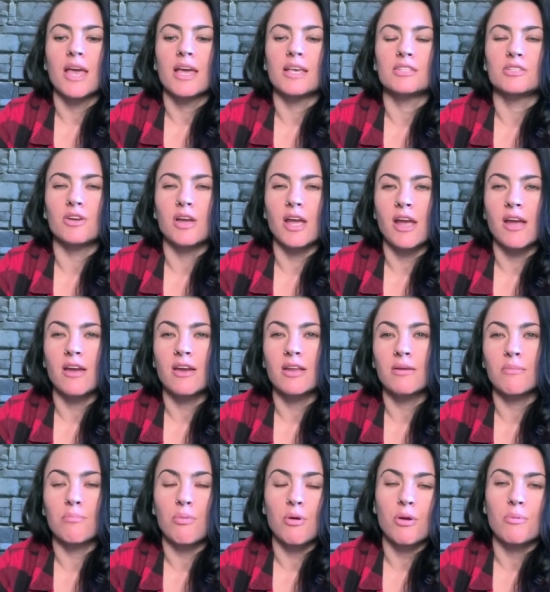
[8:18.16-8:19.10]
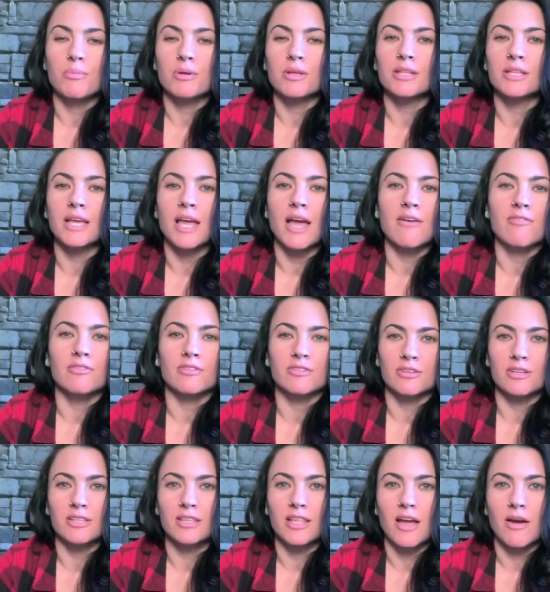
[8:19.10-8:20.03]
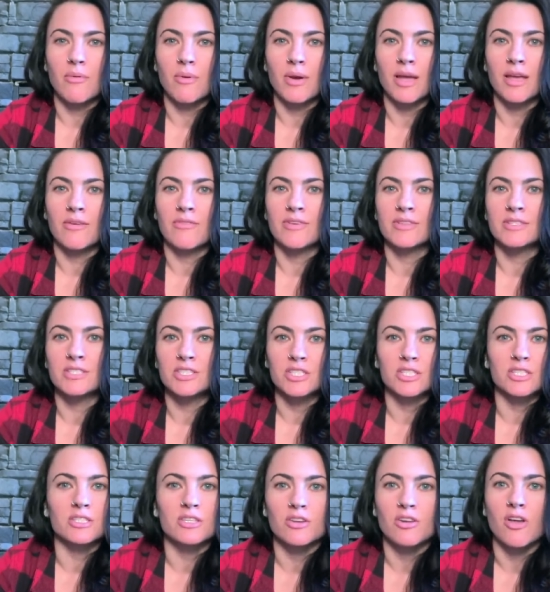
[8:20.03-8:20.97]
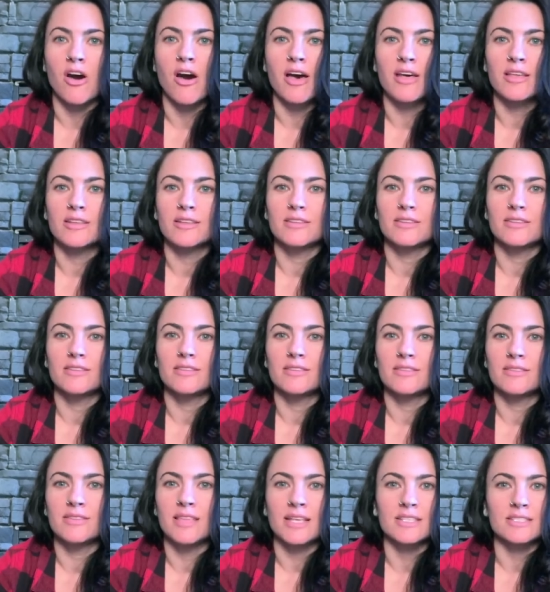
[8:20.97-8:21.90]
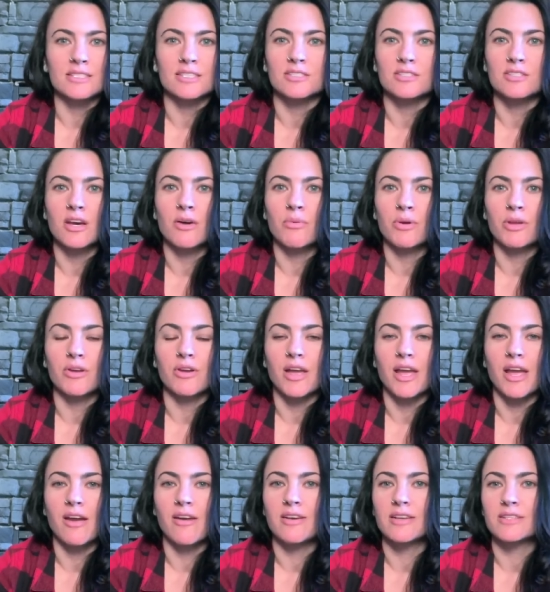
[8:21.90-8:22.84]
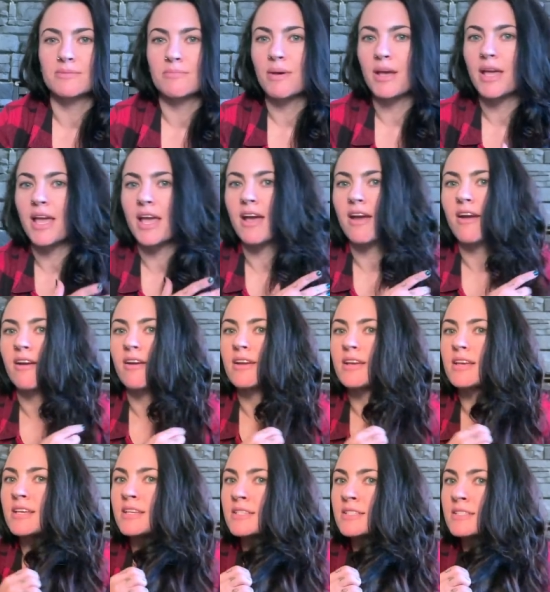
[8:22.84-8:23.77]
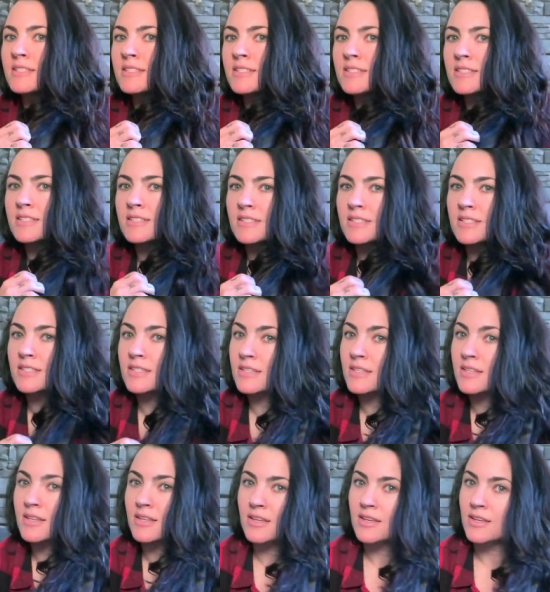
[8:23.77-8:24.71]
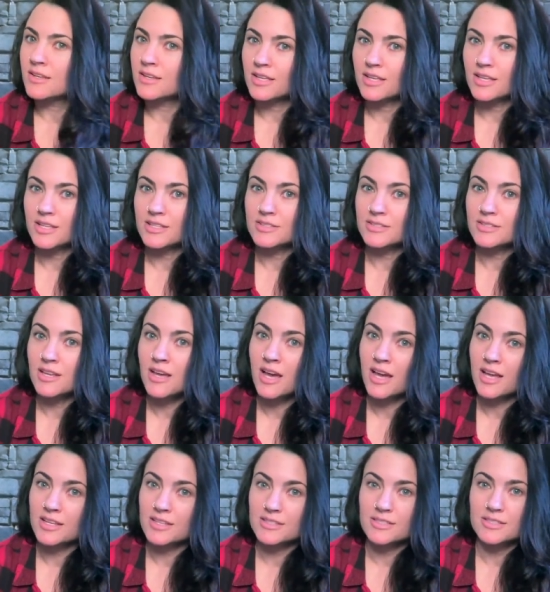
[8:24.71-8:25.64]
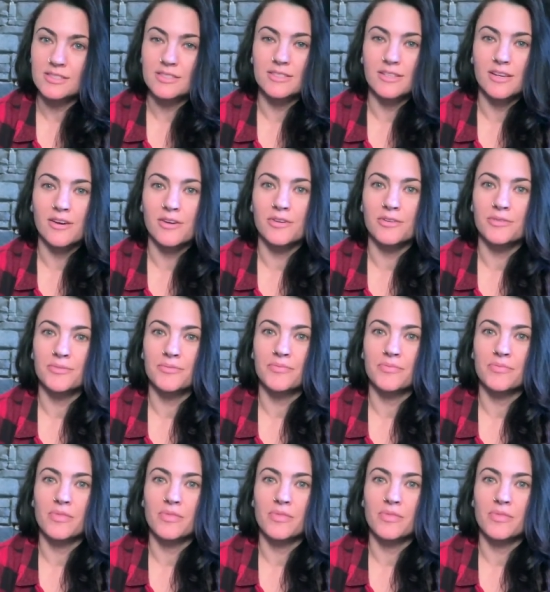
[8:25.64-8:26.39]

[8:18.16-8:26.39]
is your hair gonna permanently ever look that way if it's just not, that's just not what your hair is. My hair is not, so